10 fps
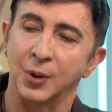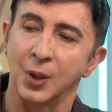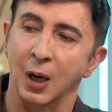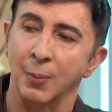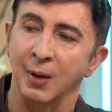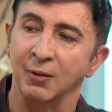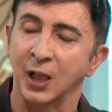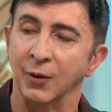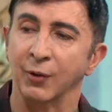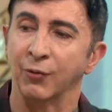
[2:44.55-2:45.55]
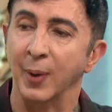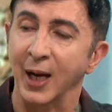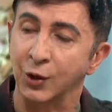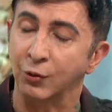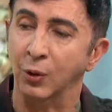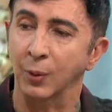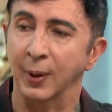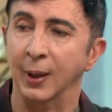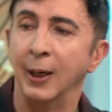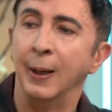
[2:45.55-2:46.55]
time when they're recovering from head
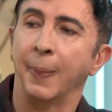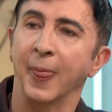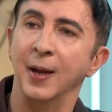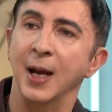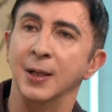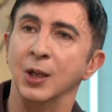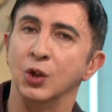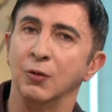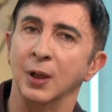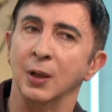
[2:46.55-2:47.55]
trauma, and head injury.